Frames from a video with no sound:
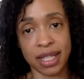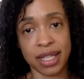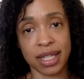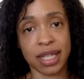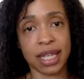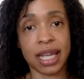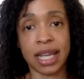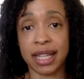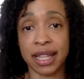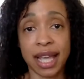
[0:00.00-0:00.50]

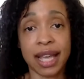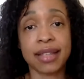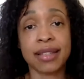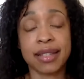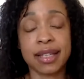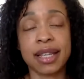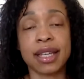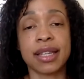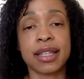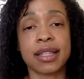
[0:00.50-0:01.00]
And that's
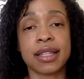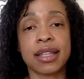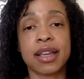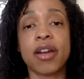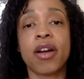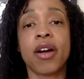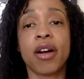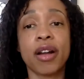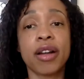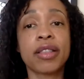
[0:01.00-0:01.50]
it.
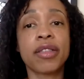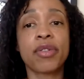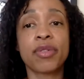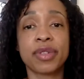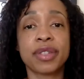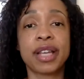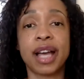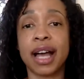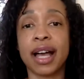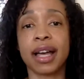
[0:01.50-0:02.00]
There are
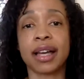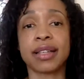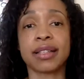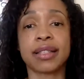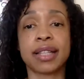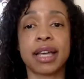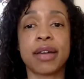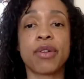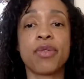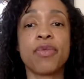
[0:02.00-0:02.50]
those guys
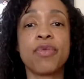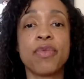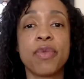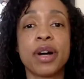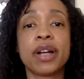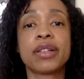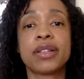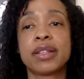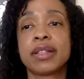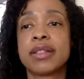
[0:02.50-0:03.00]
who
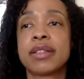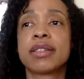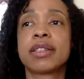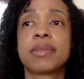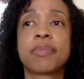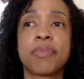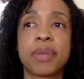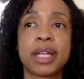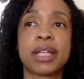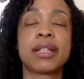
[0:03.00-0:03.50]
want to just
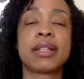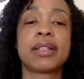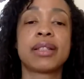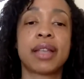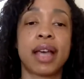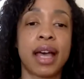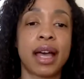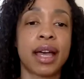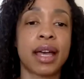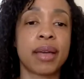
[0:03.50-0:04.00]
spend
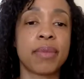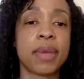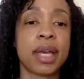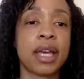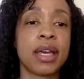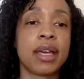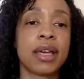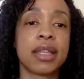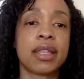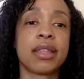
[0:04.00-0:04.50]
time.
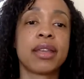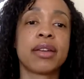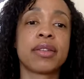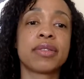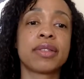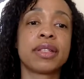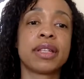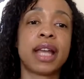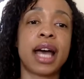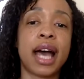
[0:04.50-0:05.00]

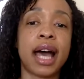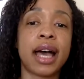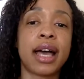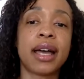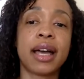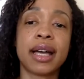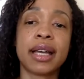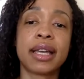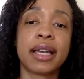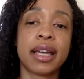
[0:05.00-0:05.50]
There's not
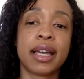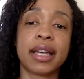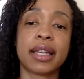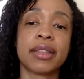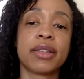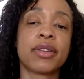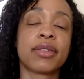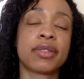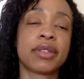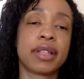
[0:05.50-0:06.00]

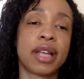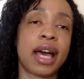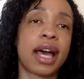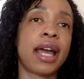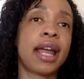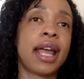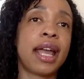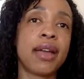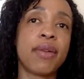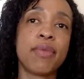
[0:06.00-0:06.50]

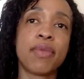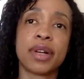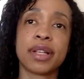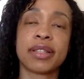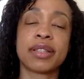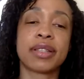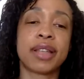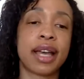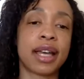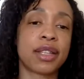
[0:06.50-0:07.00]
a one
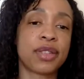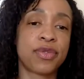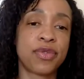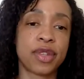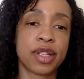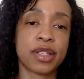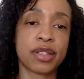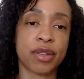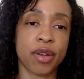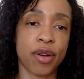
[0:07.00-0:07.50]
size
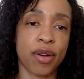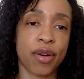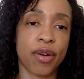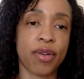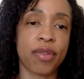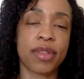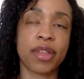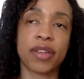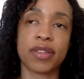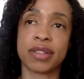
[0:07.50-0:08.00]
fits
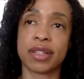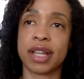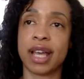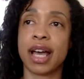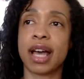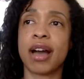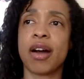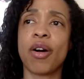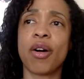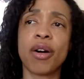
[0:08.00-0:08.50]
all. There's
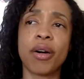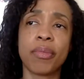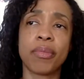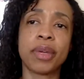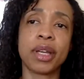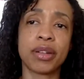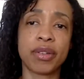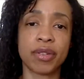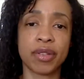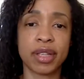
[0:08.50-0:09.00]
not all
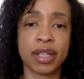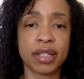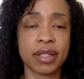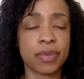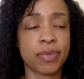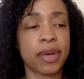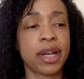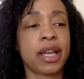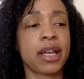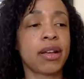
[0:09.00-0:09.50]
men are
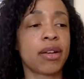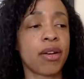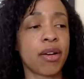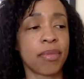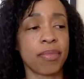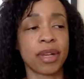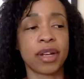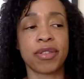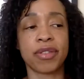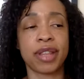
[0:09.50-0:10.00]
this way and all
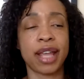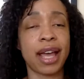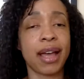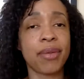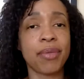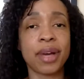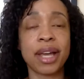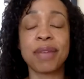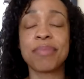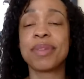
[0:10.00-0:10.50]
men are that
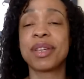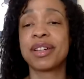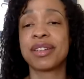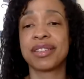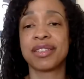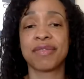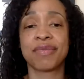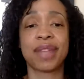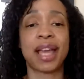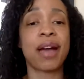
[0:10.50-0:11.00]
way,
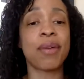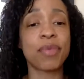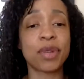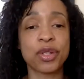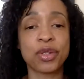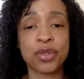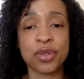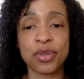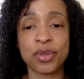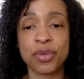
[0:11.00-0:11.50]
because if that were
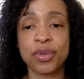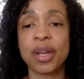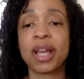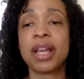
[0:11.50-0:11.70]
true,